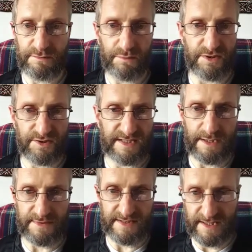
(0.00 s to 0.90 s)
We just hear
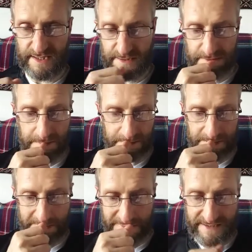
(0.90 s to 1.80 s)
him say,
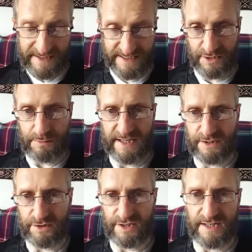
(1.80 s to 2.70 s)
that he's not
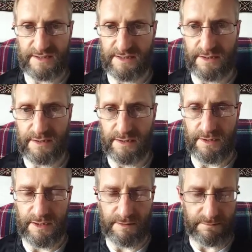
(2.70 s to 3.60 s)
Michael Jackson.
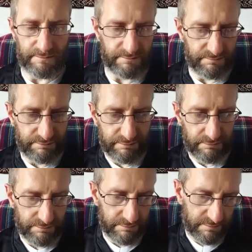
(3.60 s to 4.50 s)
I'm
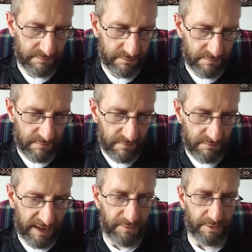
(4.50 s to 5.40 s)

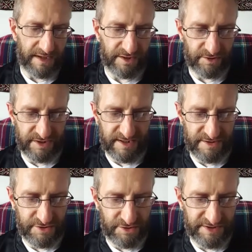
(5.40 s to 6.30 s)
not Michael
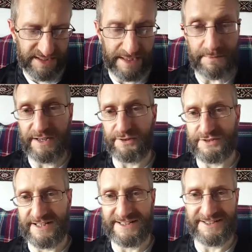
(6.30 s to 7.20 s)
Jackson. Don't think I'm Michael
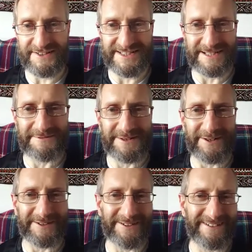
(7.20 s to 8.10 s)
Jackson, because I'm
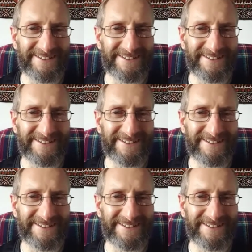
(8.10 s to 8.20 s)
not.